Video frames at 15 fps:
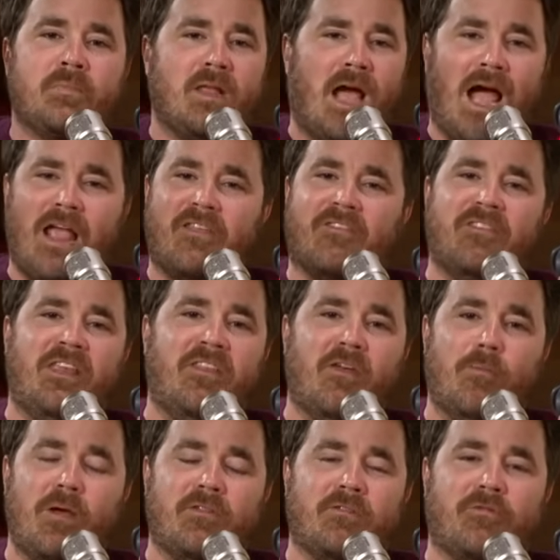I see
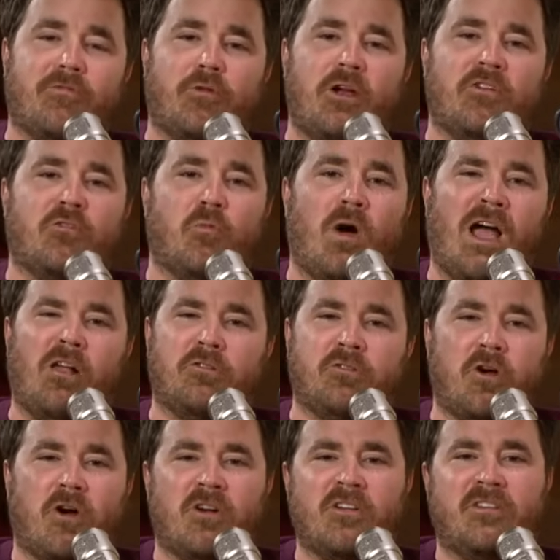them as a fringe wild
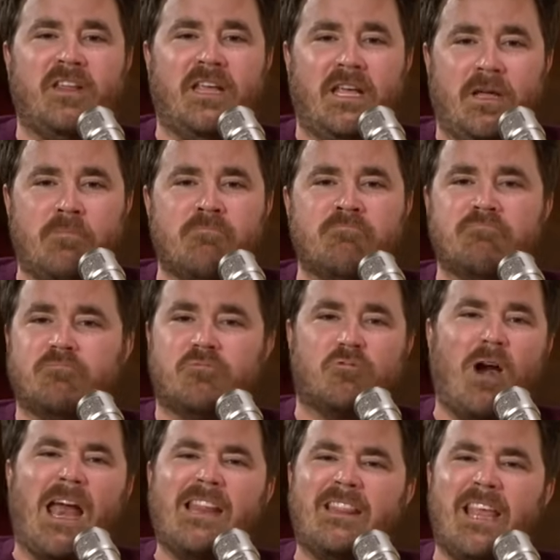card team
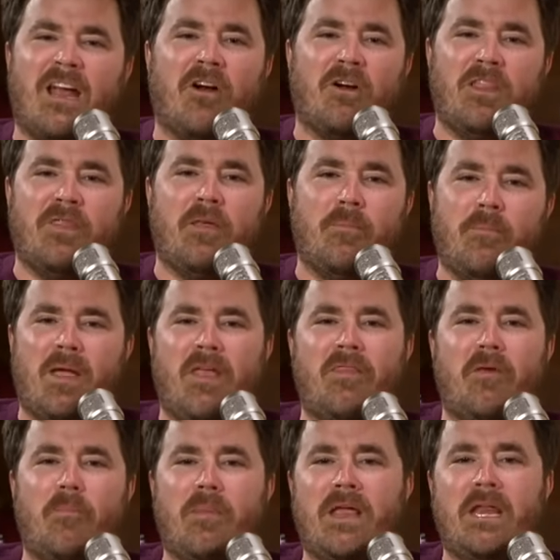right there in
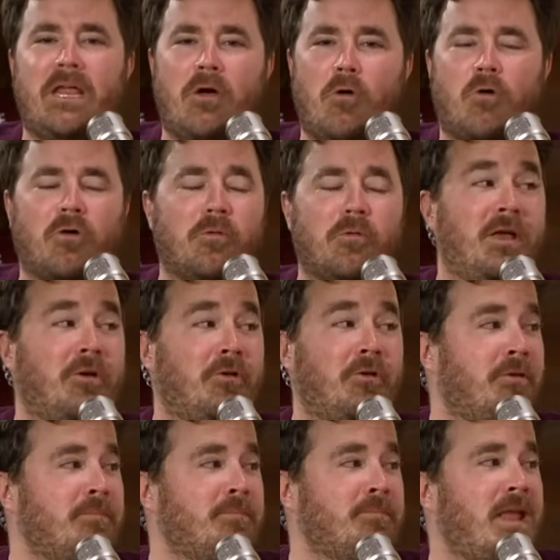the mediocre middle.